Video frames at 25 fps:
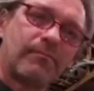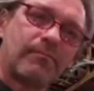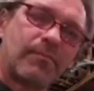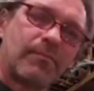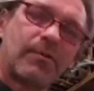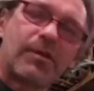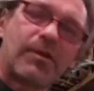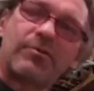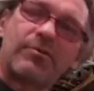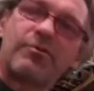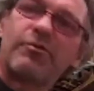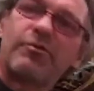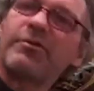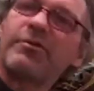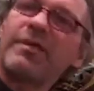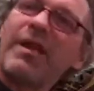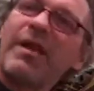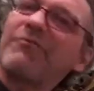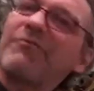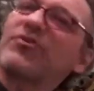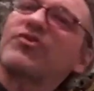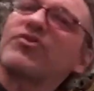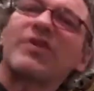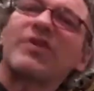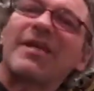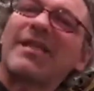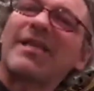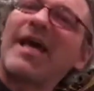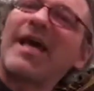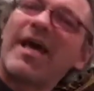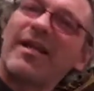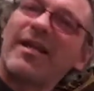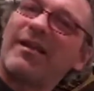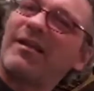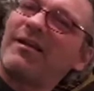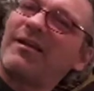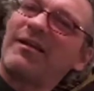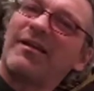because you'd never see
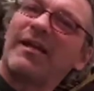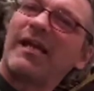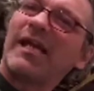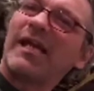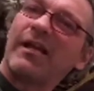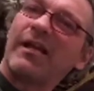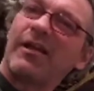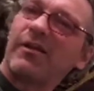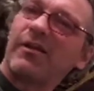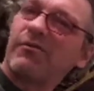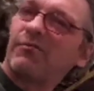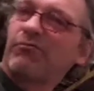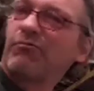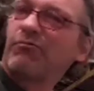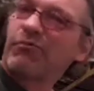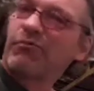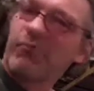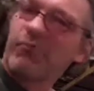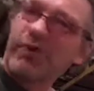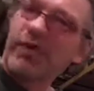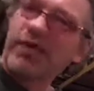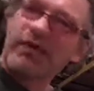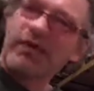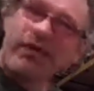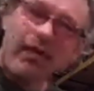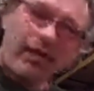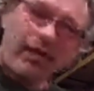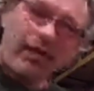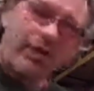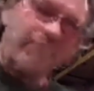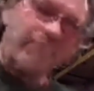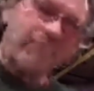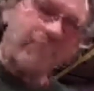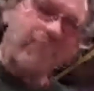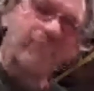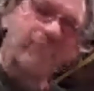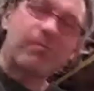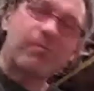that in real
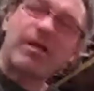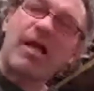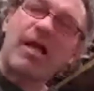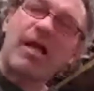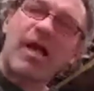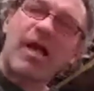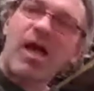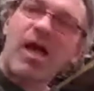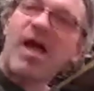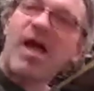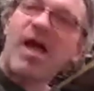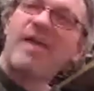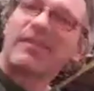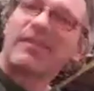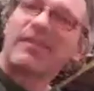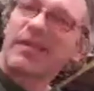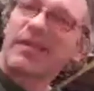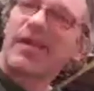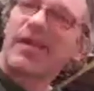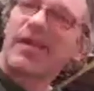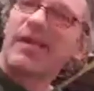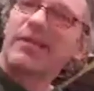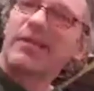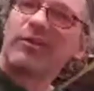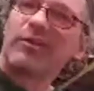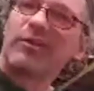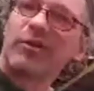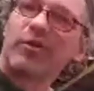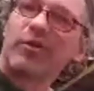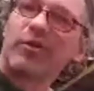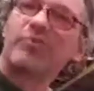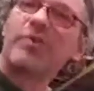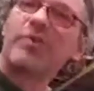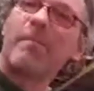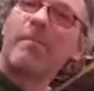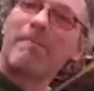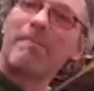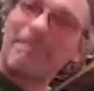life, but I think it looks
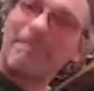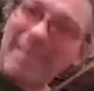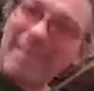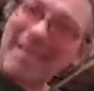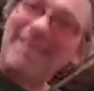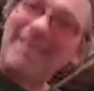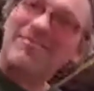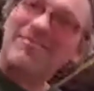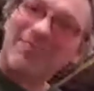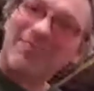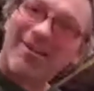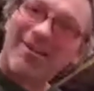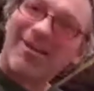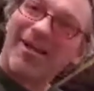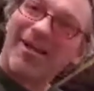amazing.